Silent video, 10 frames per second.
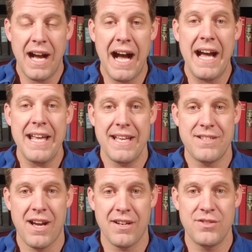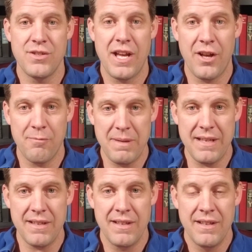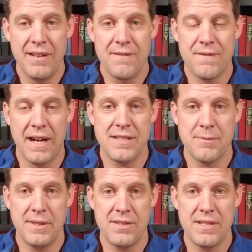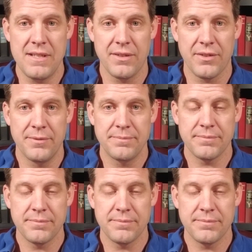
I had talked to help me find some of these deals.